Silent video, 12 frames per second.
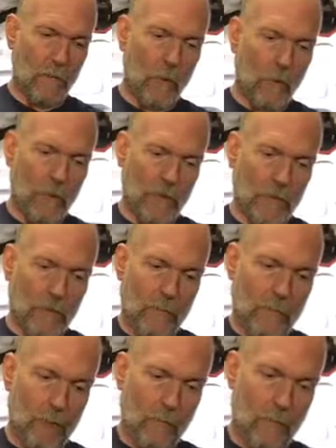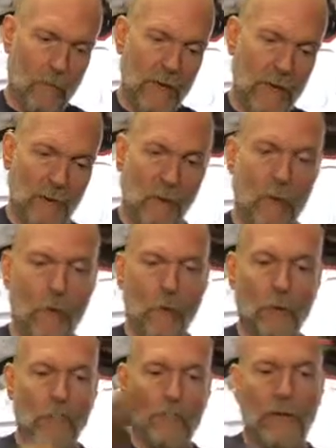oil separator breather will
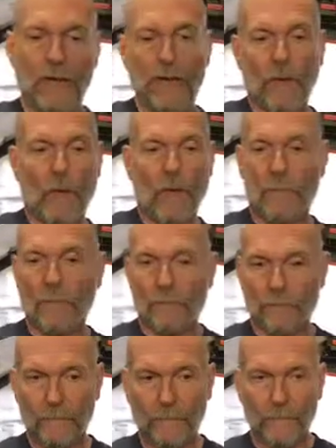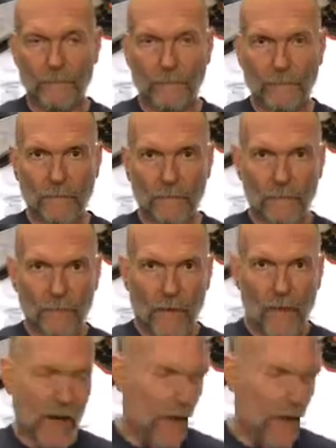push right into it. I